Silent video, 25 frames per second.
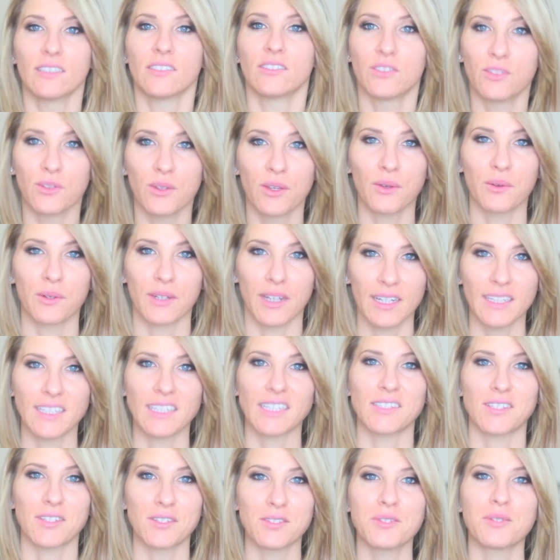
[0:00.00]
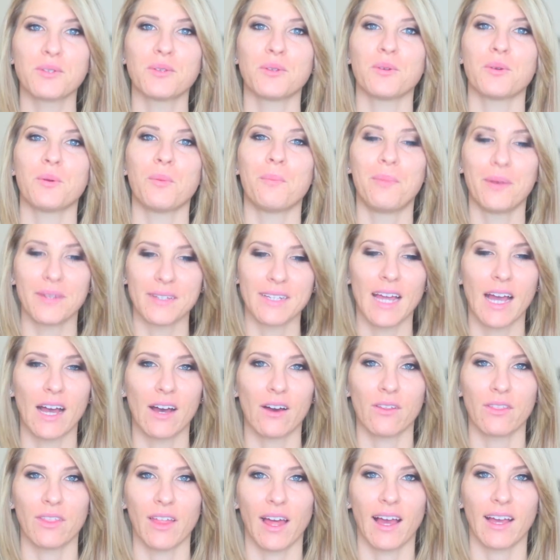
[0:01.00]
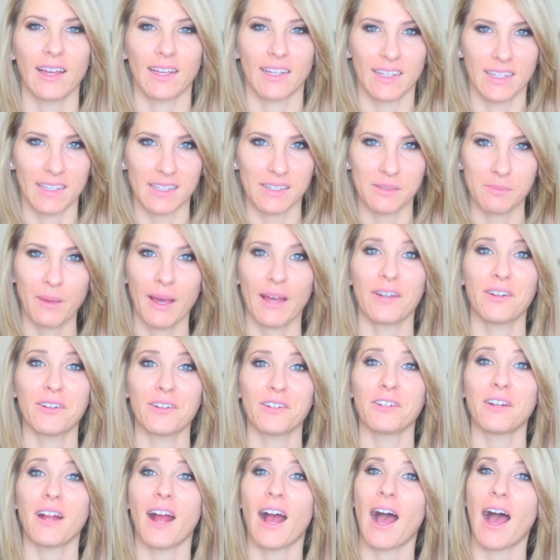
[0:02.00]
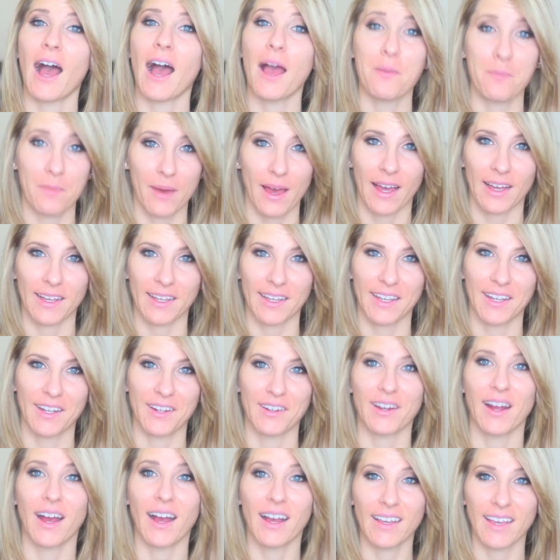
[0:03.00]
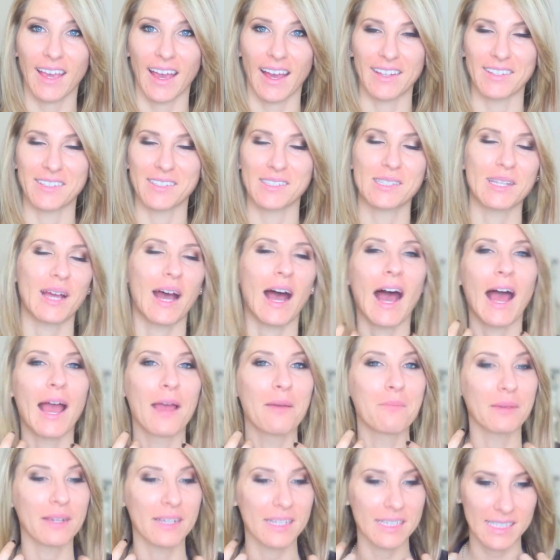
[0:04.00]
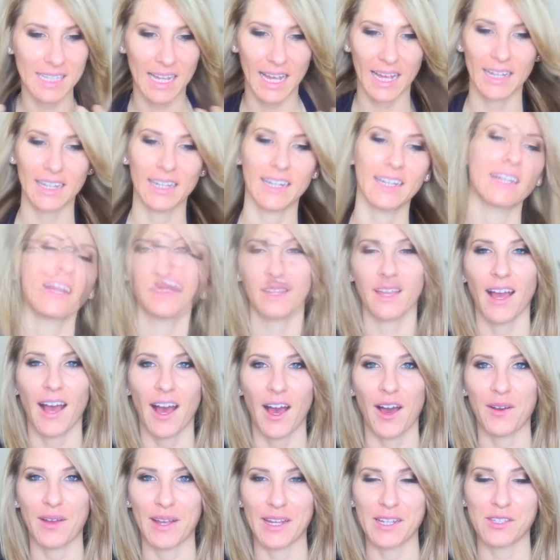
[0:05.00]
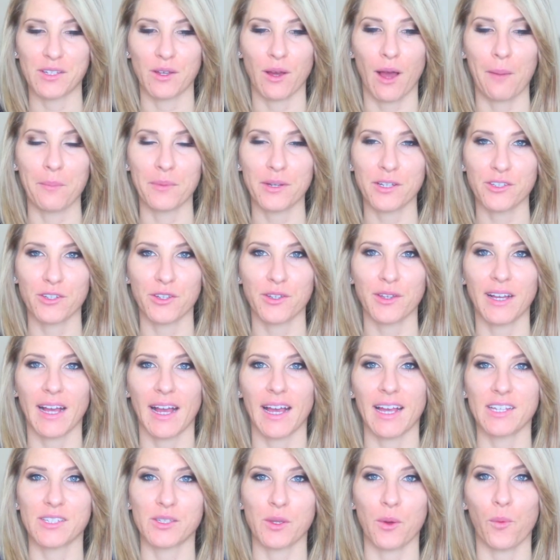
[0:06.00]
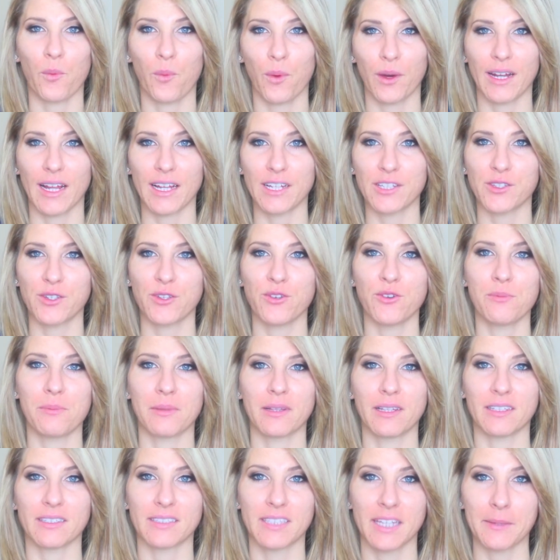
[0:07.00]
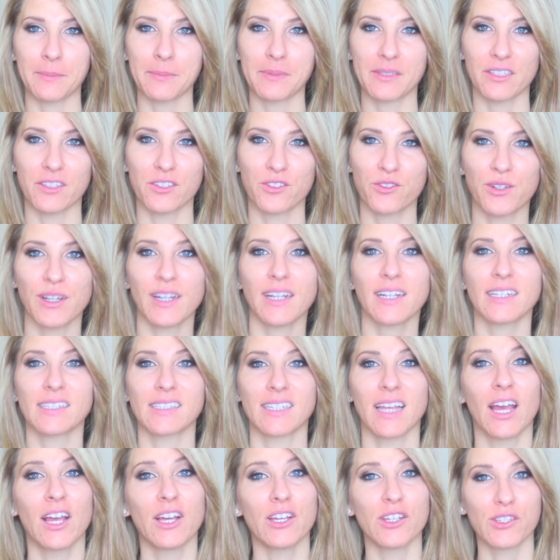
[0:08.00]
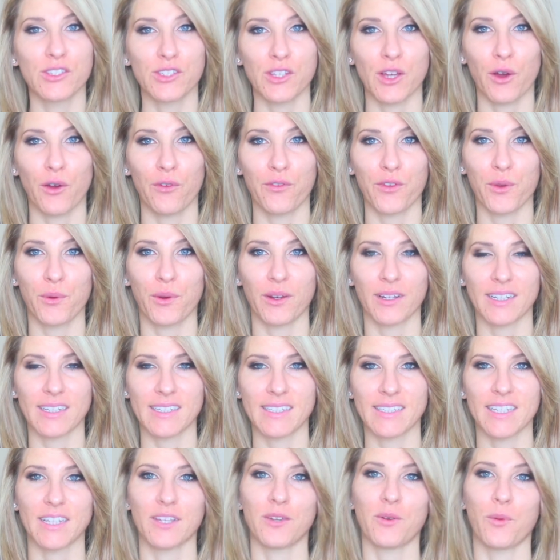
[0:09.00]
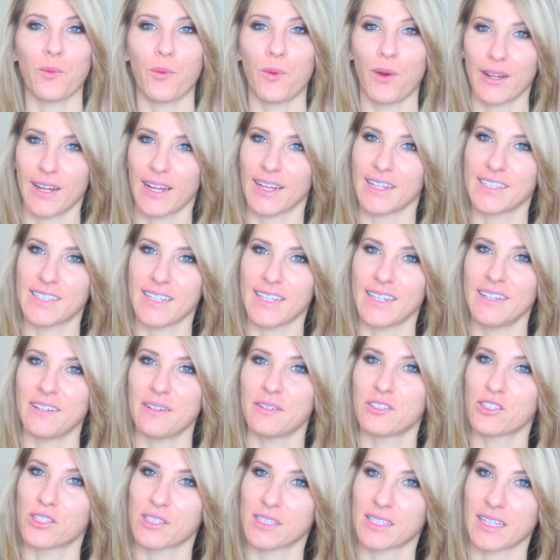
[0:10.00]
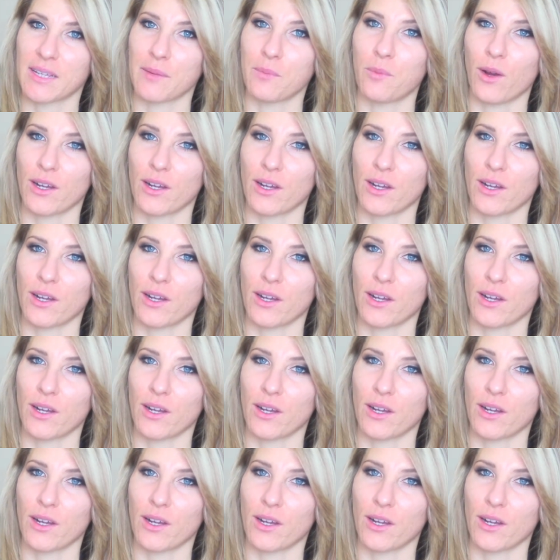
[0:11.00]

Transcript: doing what I need to do. But now that he's better, I'm back here again, so I'm excited. Okay, so I'm going to show you guys what I do, my little tips and tricks. So if you want to see what I did, just keep